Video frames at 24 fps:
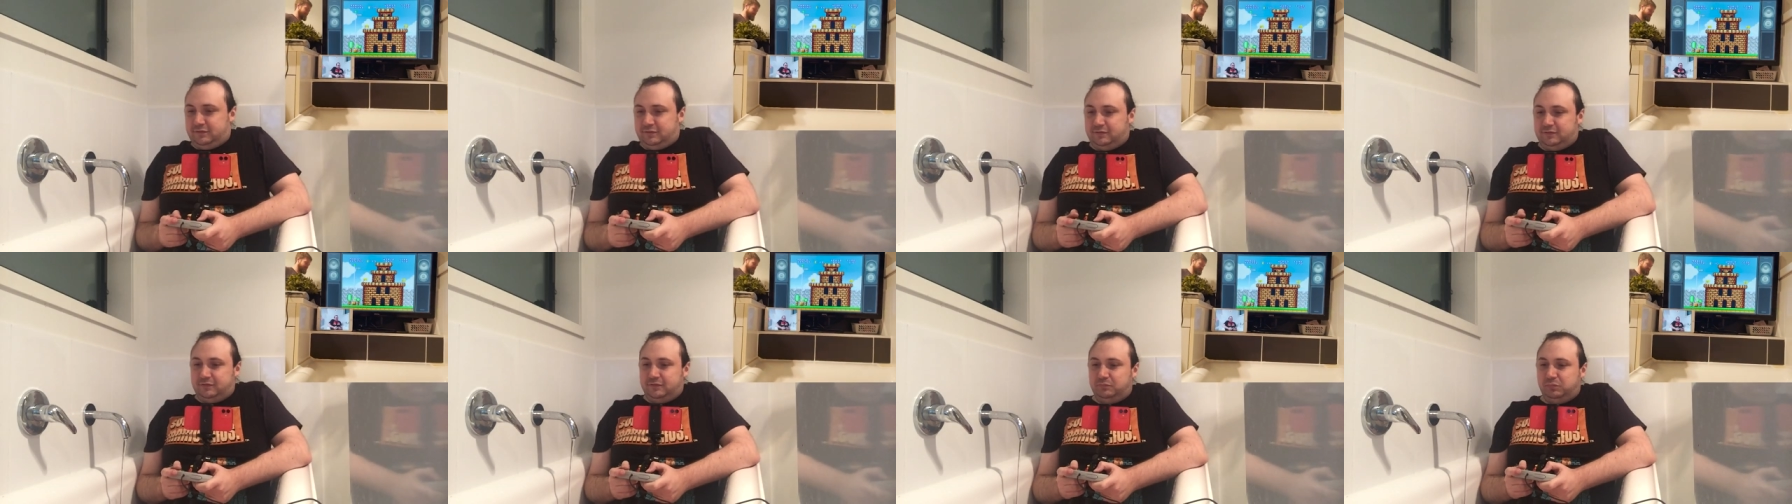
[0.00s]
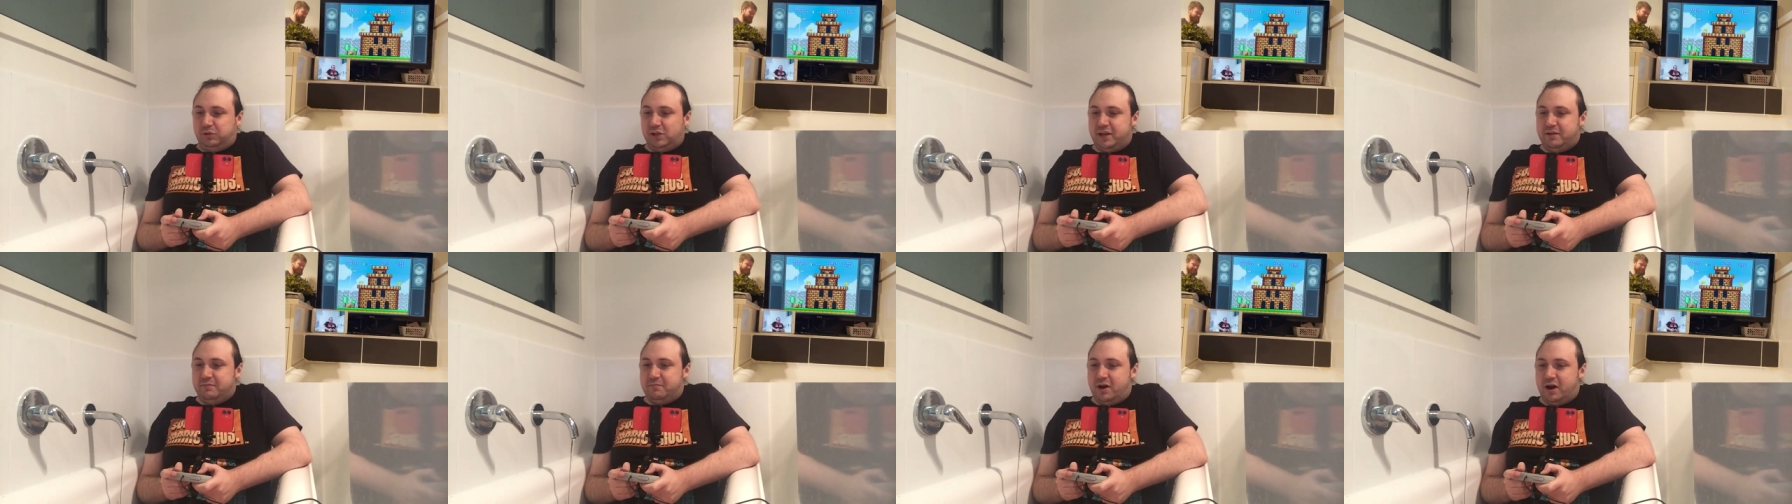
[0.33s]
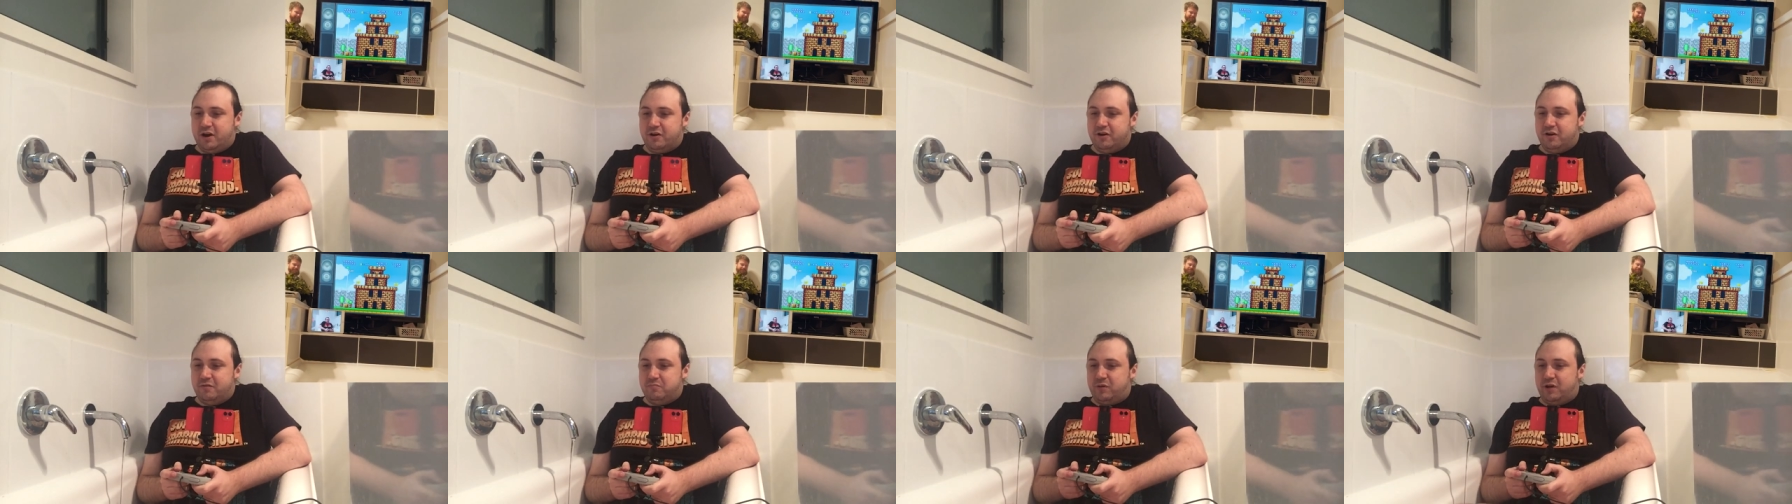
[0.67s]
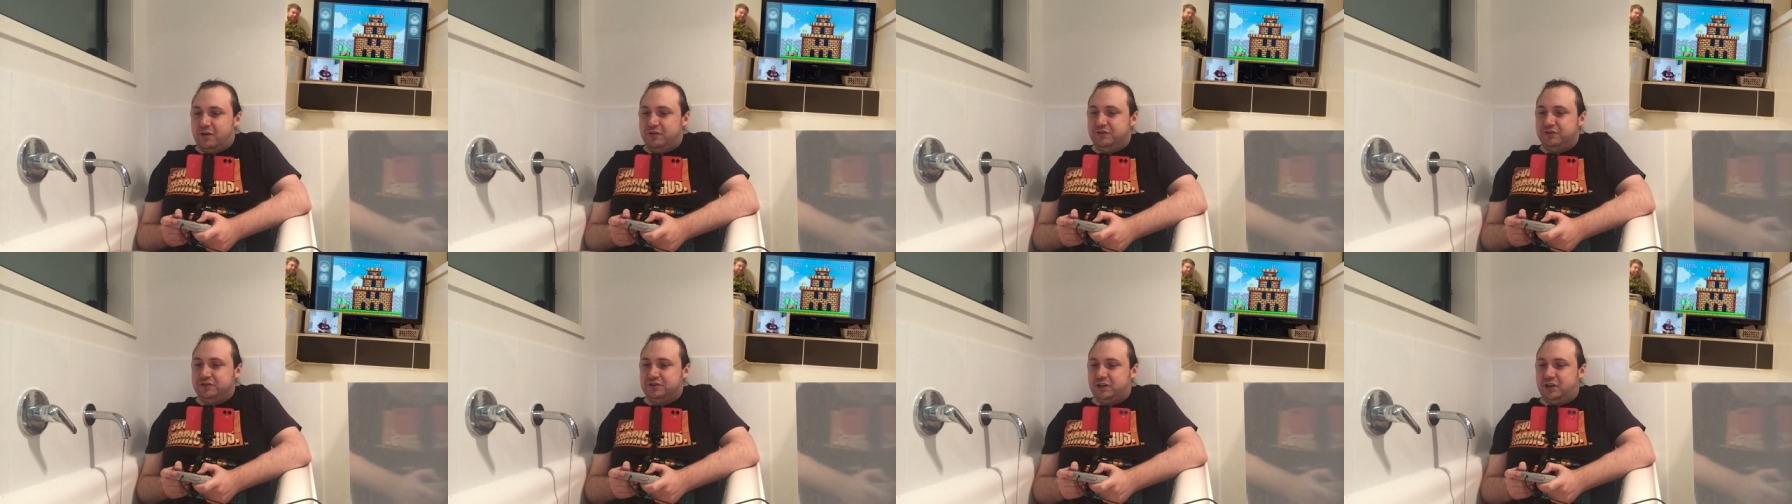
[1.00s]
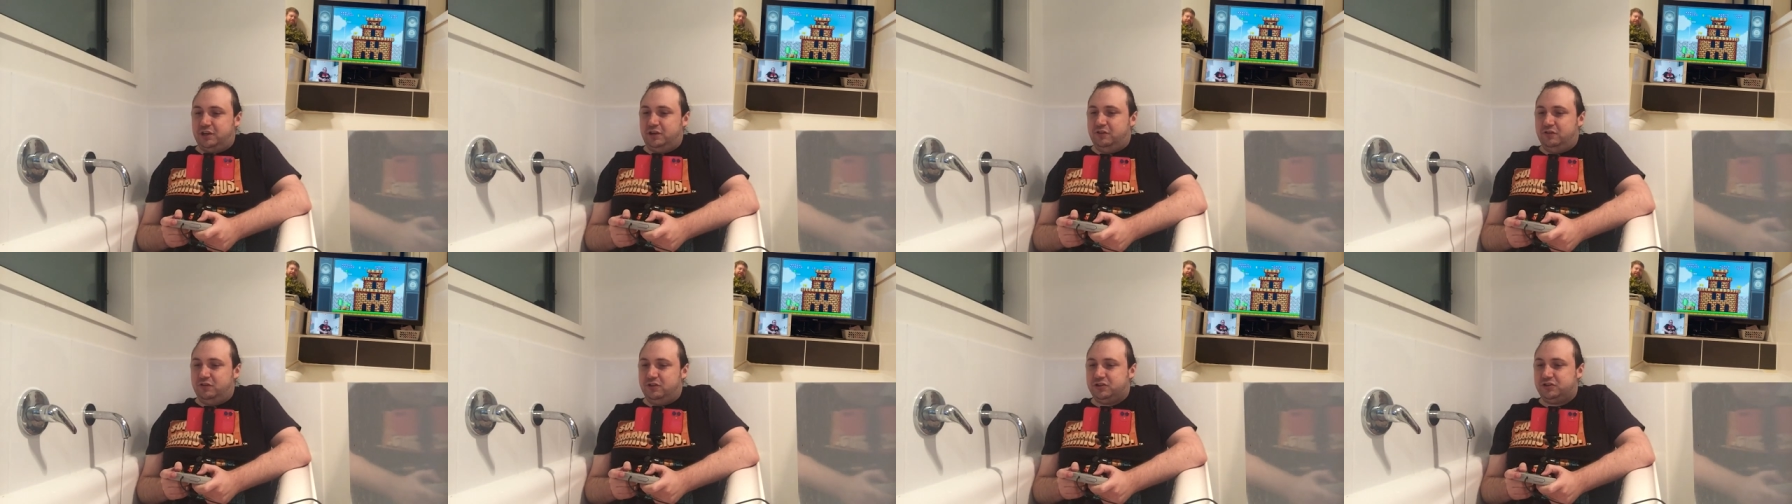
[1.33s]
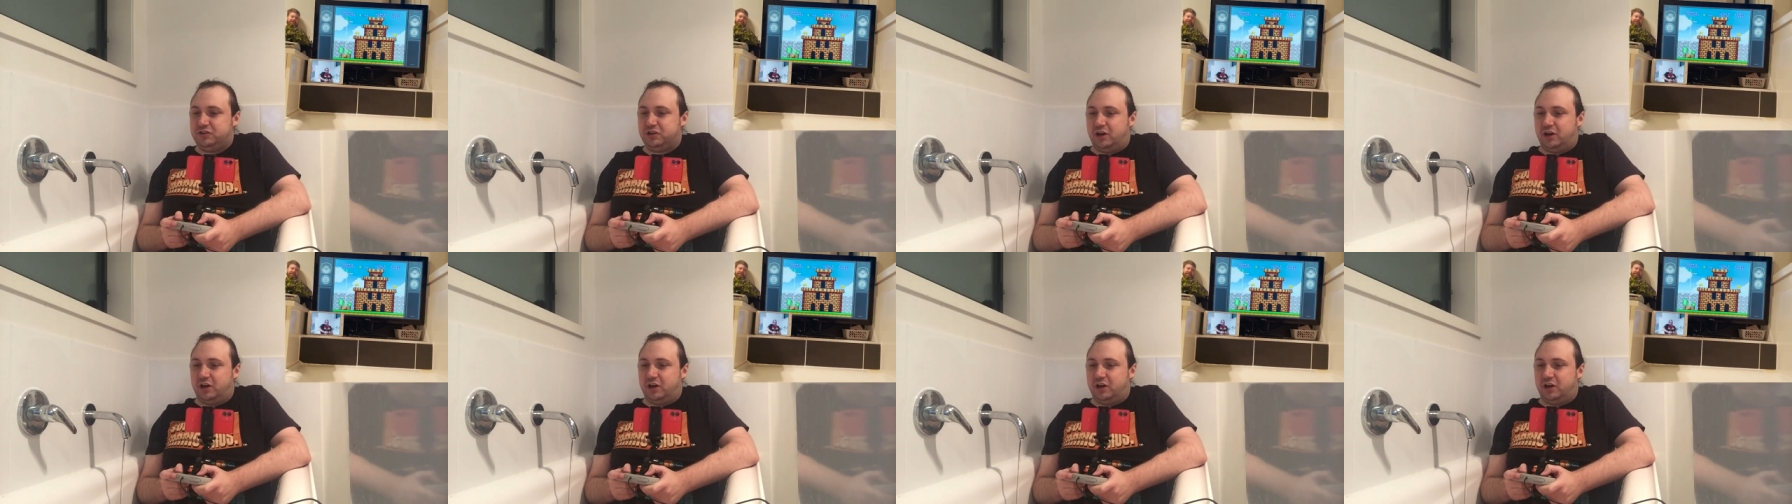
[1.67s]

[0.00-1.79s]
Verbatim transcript: Playing Mario Brothers in the